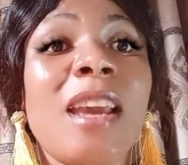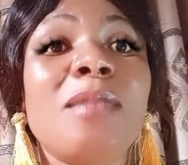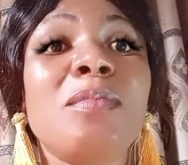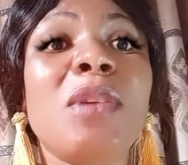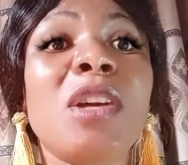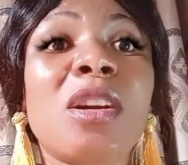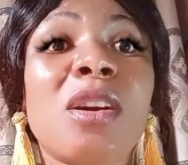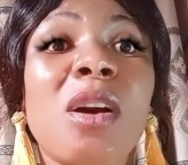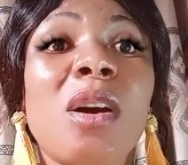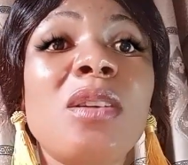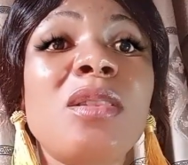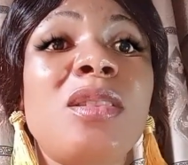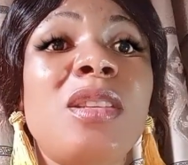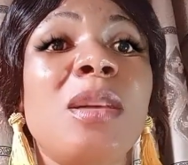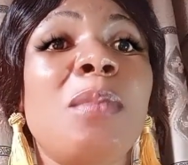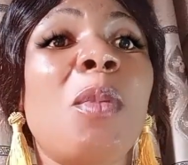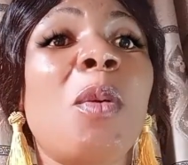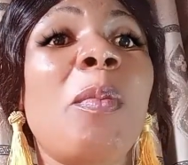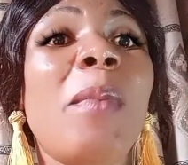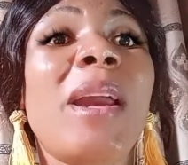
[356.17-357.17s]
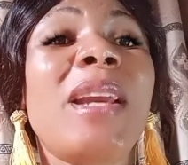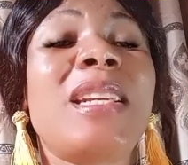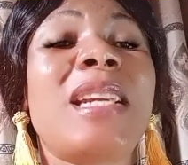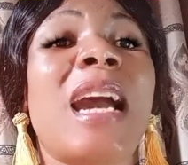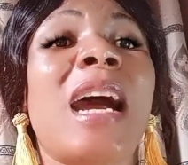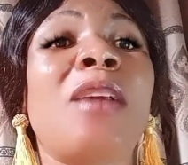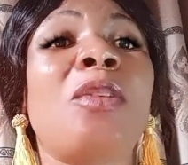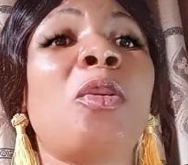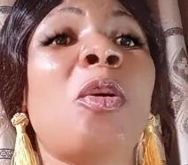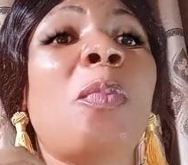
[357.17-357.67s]
because the moment they
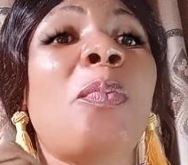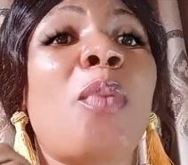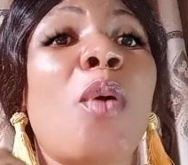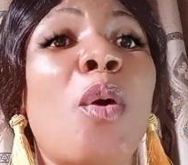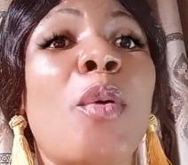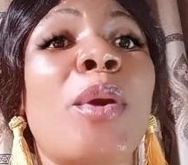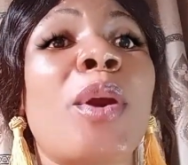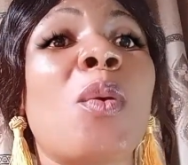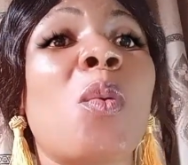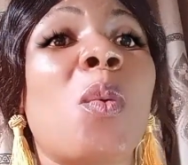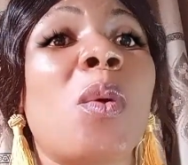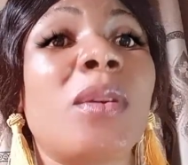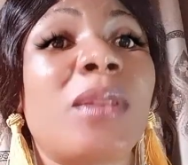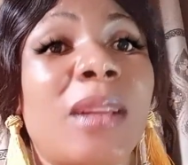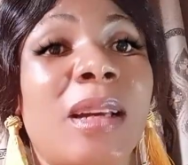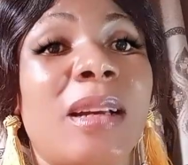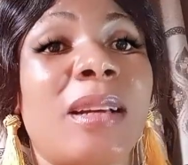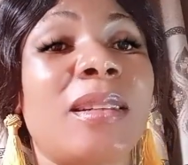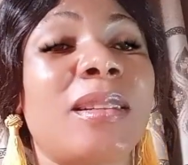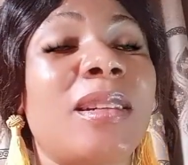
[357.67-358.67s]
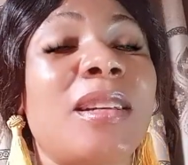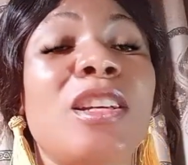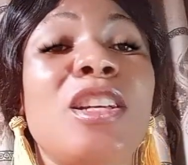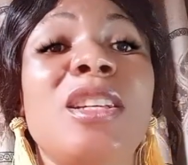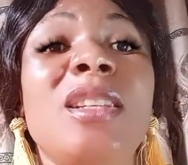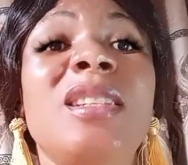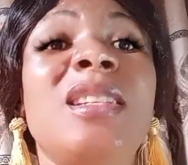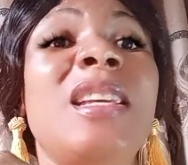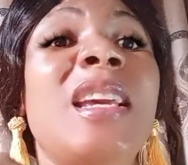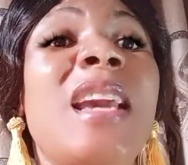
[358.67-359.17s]
are not pouring water,
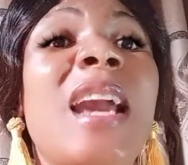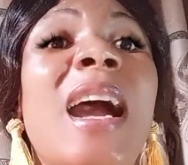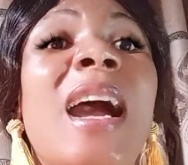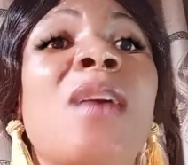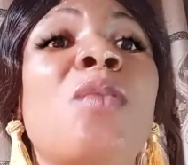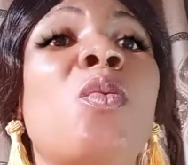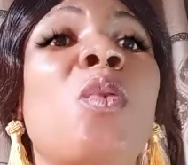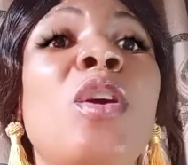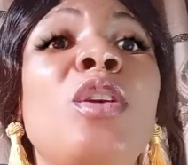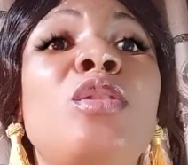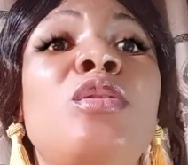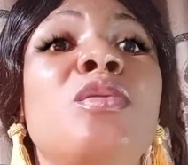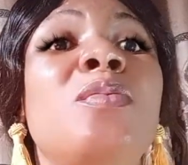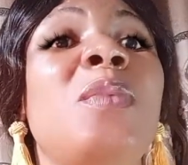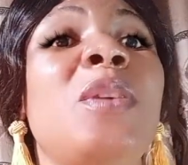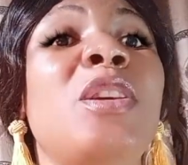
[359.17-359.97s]
they are going to